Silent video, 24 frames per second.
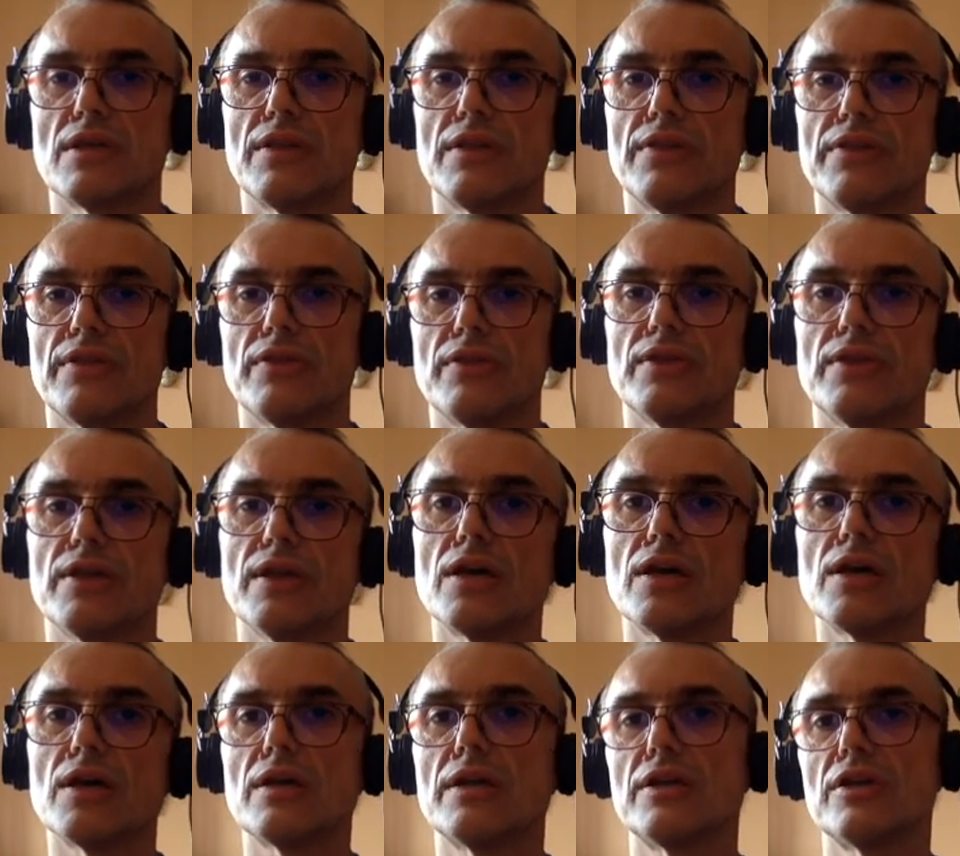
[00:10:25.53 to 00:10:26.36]
And in the
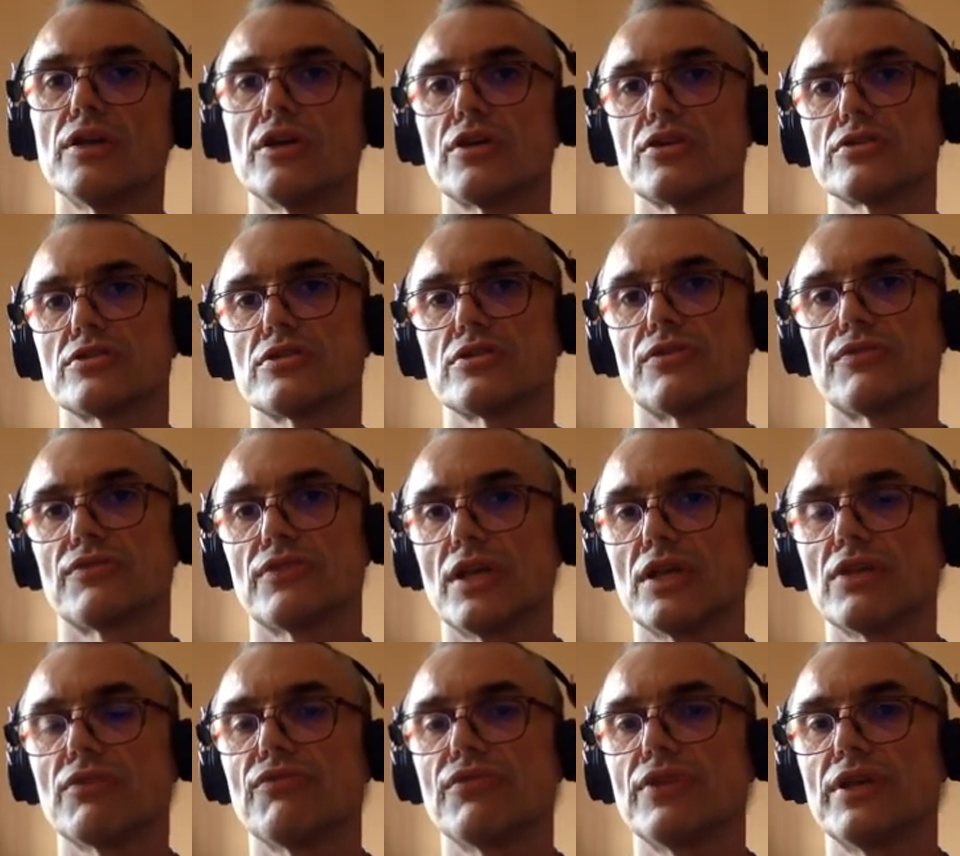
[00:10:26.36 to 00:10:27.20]
early years of
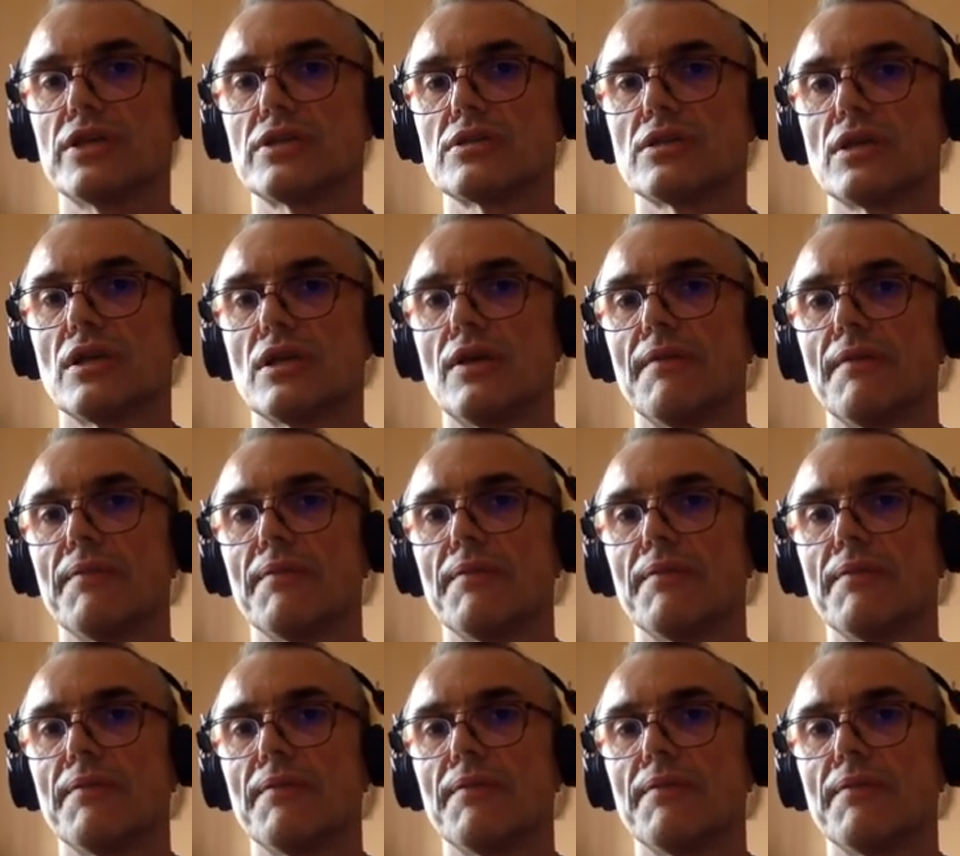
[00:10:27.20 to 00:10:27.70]
Netflix,